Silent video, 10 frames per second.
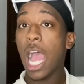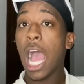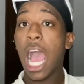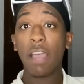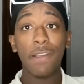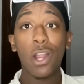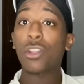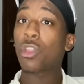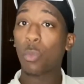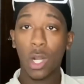I've
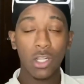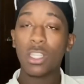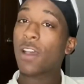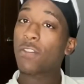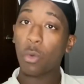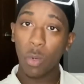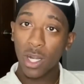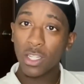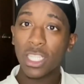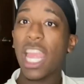heard the worst of the
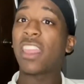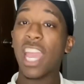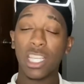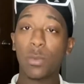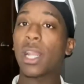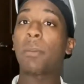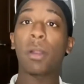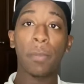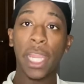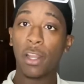worst, and that's what I'm
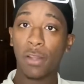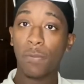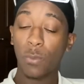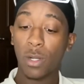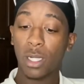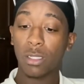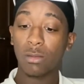preparing for.